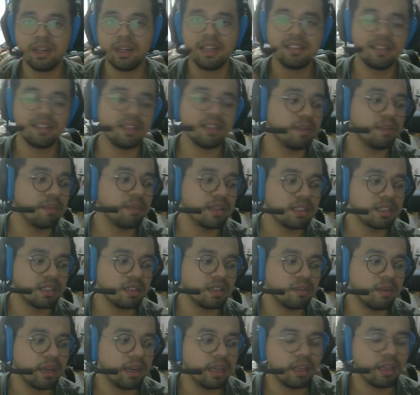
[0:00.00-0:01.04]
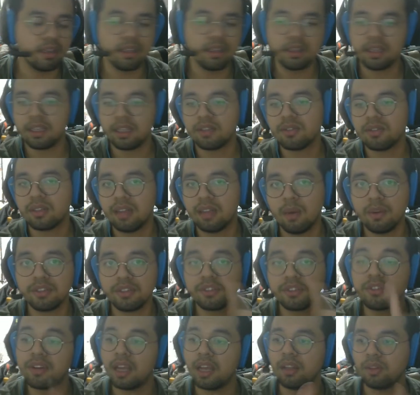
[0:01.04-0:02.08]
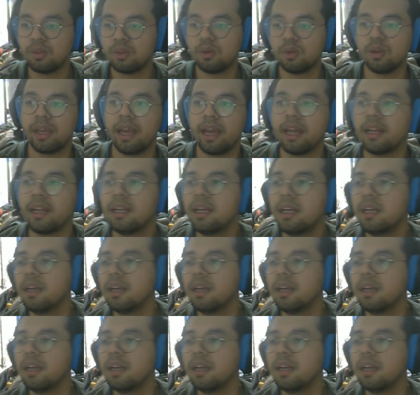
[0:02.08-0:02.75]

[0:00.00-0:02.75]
I studied masa my degree, so that was great to look at.